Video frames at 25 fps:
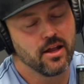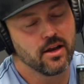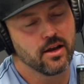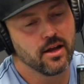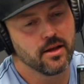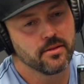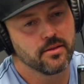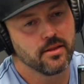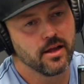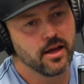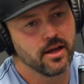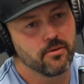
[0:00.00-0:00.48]

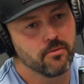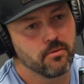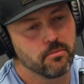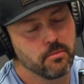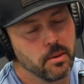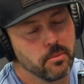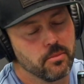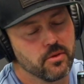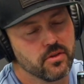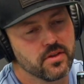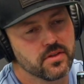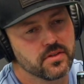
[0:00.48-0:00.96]
I
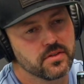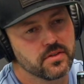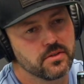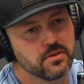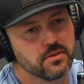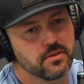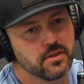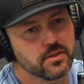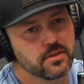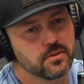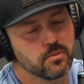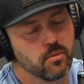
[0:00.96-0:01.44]
remember
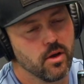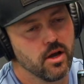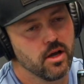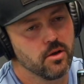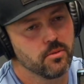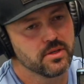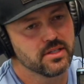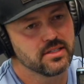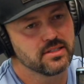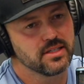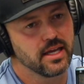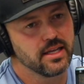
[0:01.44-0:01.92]
this well.
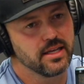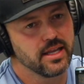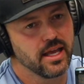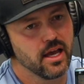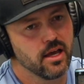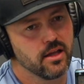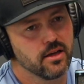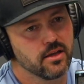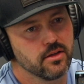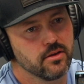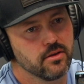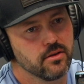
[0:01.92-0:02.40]
We sat
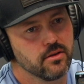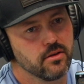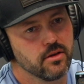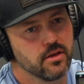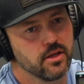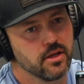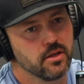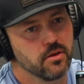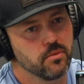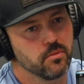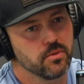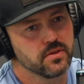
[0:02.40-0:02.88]
down
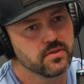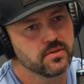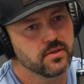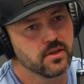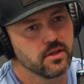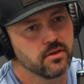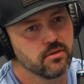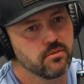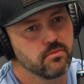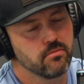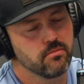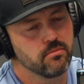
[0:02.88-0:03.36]
and we
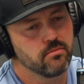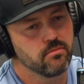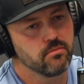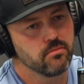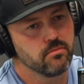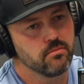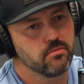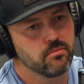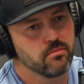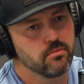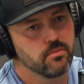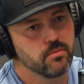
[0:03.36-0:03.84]
said,
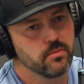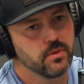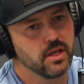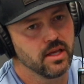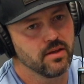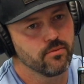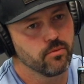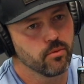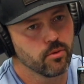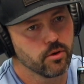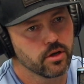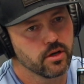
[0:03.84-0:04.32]

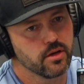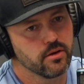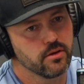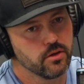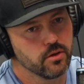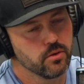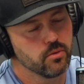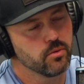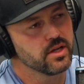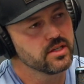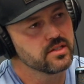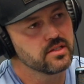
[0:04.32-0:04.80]
if we're going to
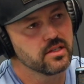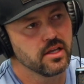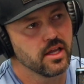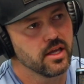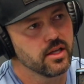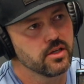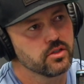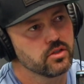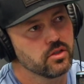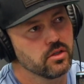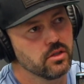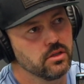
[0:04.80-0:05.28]
do
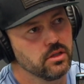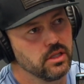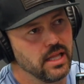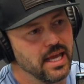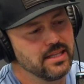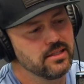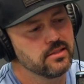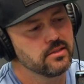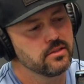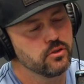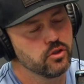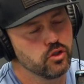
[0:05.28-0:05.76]
residential,
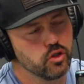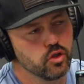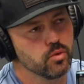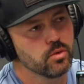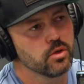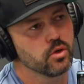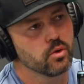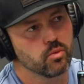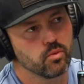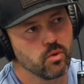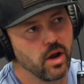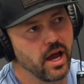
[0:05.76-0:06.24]
let's do
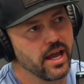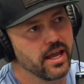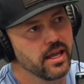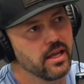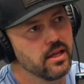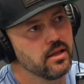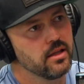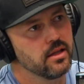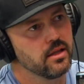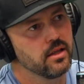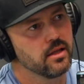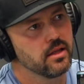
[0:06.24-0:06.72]
it
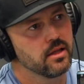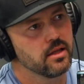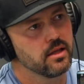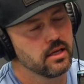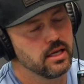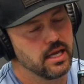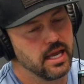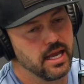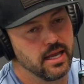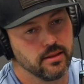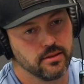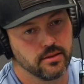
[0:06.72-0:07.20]
right.
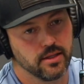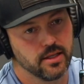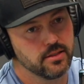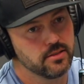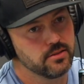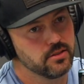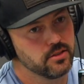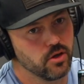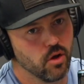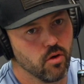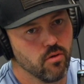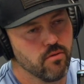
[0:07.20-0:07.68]
And let's
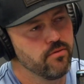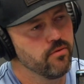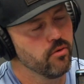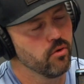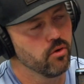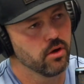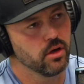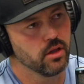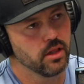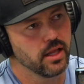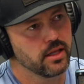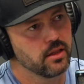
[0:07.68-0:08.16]
go
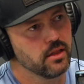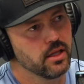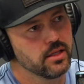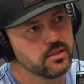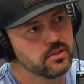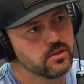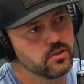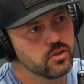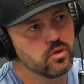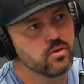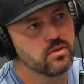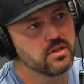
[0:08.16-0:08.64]
for it. Like, let's
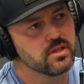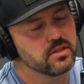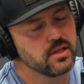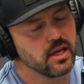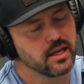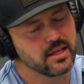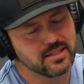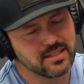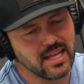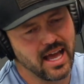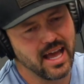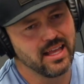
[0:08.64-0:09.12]
do this.
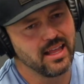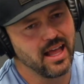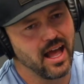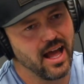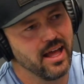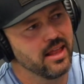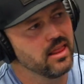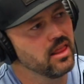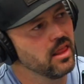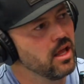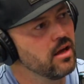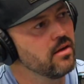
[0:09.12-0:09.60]
Because I
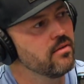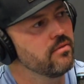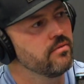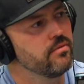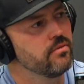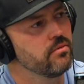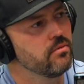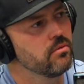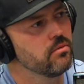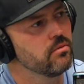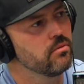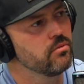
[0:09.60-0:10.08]
love
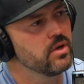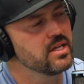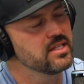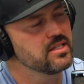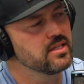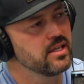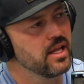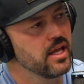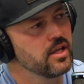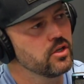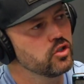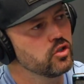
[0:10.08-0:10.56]

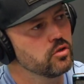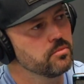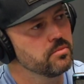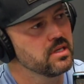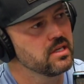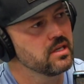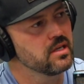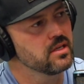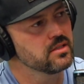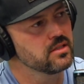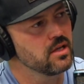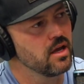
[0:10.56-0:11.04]
residential
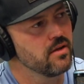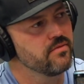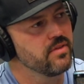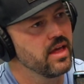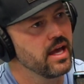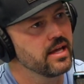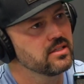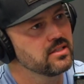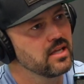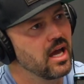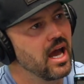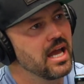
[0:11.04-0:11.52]
because of
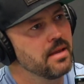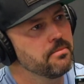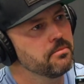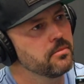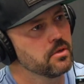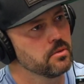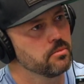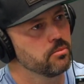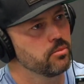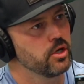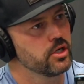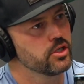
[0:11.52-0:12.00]
that time
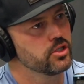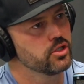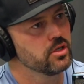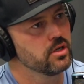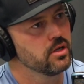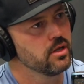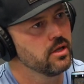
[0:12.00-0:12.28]
compression.